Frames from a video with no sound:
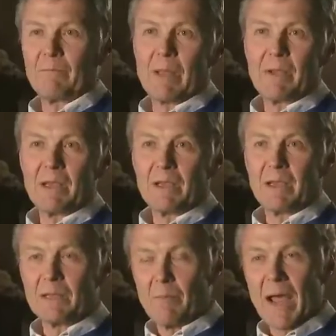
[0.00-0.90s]
maybe
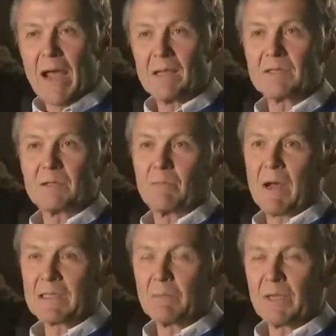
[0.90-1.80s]
in the past,
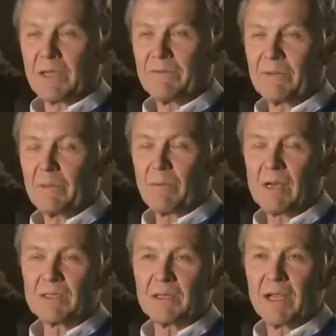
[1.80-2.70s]
possibly even the
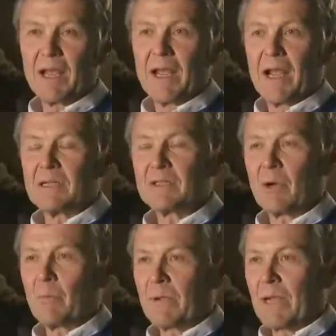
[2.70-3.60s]
present. And
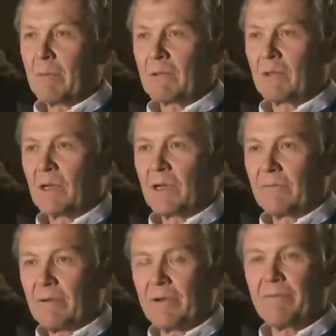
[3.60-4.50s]
so being able to look at a
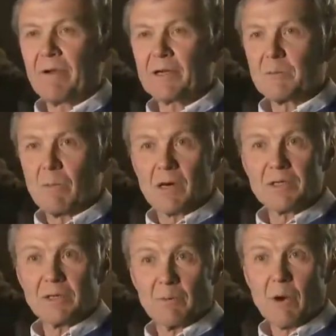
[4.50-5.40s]
very fresh
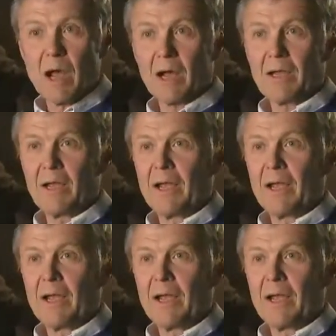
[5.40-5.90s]
Martian rock